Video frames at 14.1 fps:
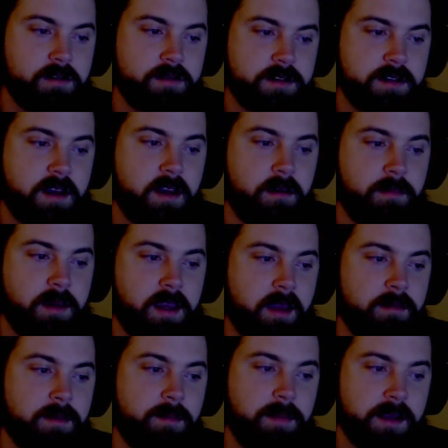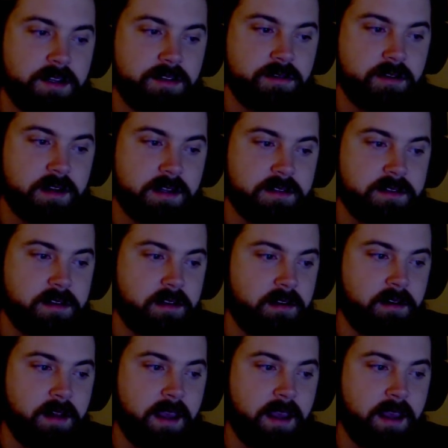Drisking became the picturesque little